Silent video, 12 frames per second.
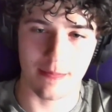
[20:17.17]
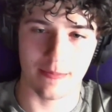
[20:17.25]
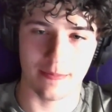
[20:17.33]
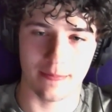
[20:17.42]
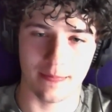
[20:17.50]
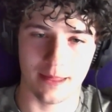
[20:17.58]

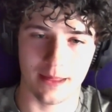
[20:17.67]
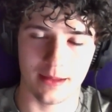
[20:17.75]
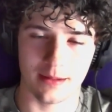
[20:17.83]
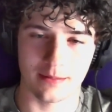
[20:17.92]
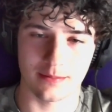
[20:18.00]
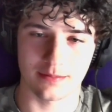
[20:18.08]
Oh,
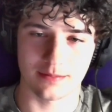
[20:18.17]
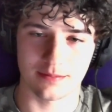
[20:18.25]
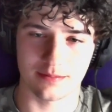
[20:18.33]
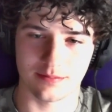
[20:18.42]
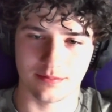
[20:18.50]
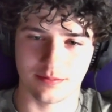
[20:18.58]
wow.
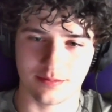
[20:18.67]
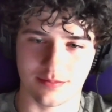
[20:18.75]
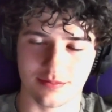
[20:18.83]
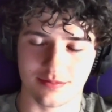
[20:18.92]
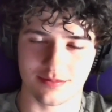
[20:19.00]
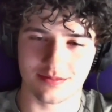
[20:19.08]
That's
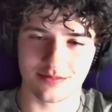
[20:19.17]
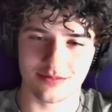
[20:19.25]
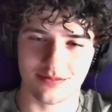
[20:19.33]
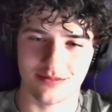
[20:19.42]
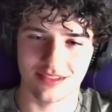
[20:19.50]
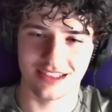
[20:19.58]
a good one.